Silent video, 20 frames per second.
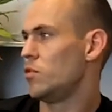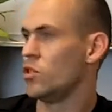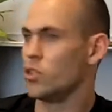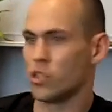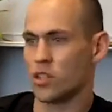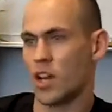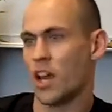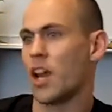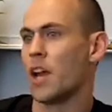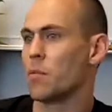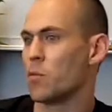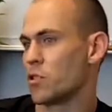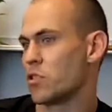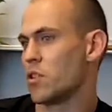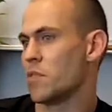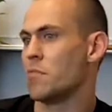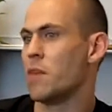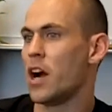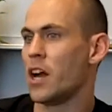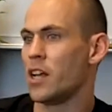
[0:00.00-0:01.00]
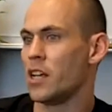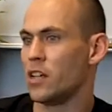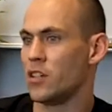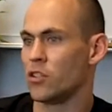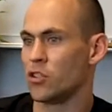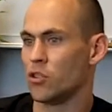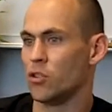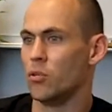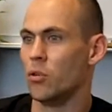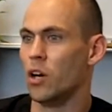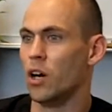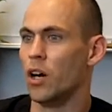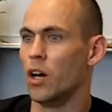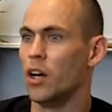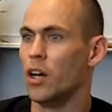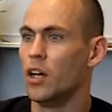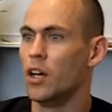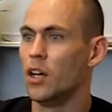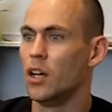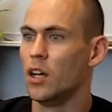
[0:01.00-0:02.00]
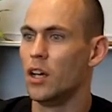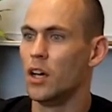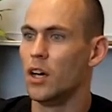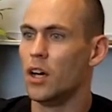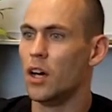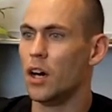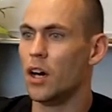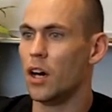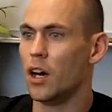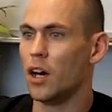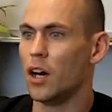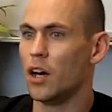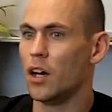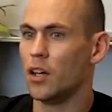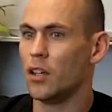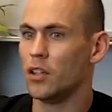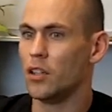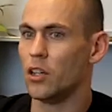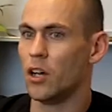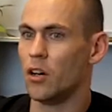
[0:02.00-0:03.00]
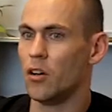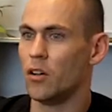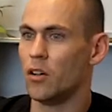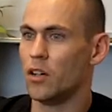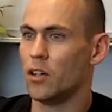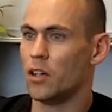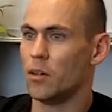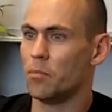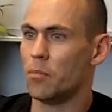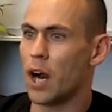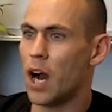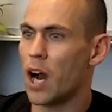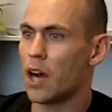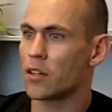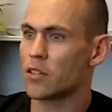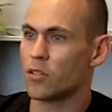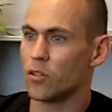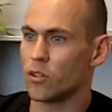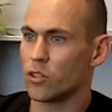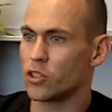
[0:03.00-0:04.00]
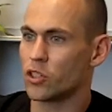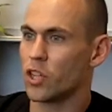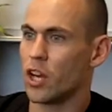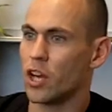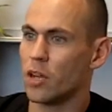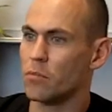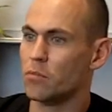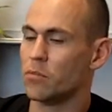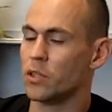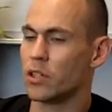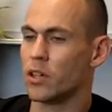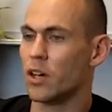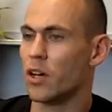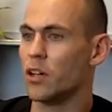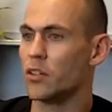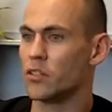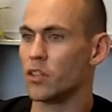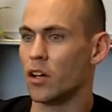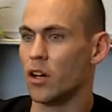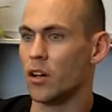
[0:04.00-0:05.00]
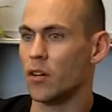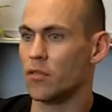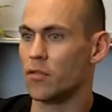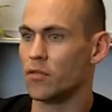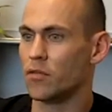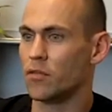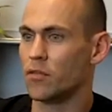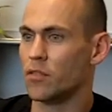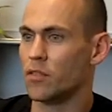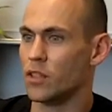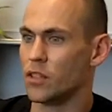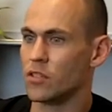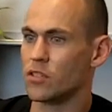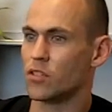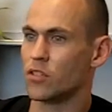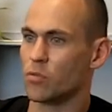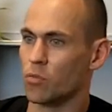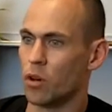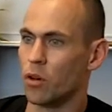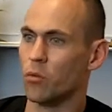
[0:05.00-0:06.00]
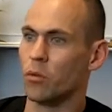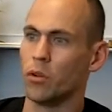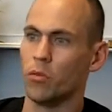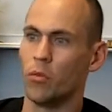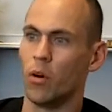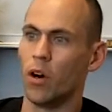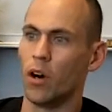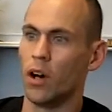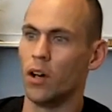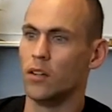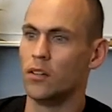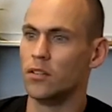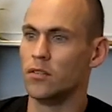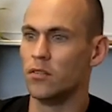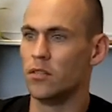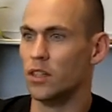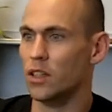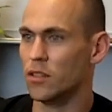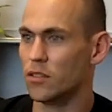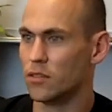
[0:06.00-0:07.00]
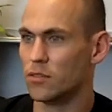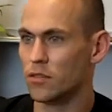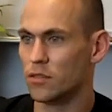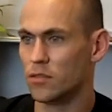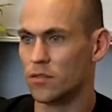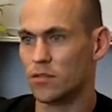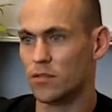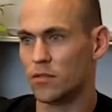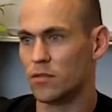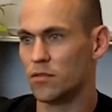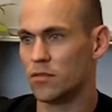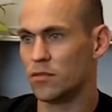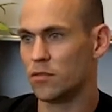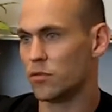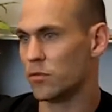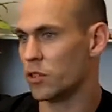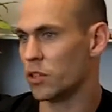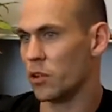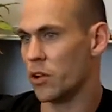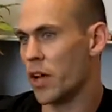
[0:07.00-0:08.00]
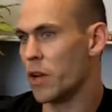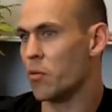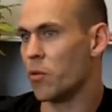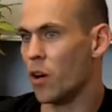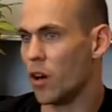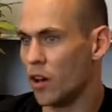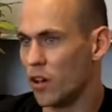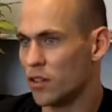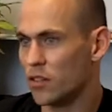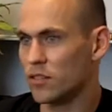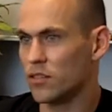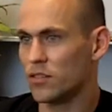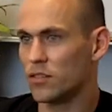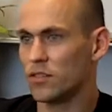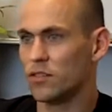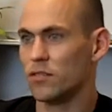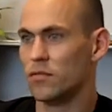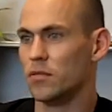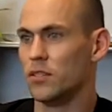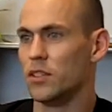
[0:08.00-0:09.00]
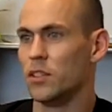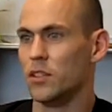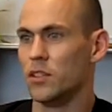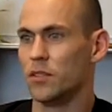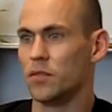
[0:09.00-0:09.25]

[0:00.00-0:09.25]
just hammer somebody into you know, a box or a shape because of this is what we want, whether they want. You